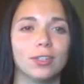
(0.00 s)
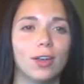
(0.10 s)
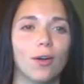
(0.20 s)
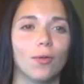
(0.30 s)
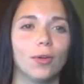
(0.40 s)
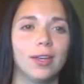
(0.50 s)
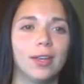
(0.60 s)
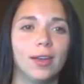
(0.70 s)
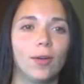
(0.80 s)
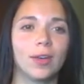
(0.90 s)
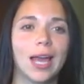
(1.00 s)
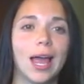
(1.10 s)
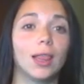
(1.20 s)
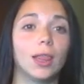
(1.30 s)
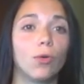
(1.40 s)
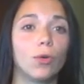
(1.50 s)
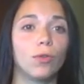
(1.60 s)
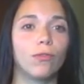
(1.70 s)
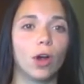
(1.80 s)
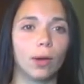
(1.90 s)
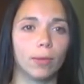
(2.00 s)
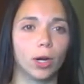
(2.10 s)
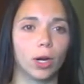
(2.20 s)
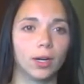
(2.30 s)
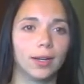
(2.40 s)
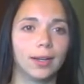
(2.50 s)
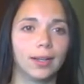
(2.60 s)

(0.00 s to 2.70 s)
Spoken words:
So, we got local farmer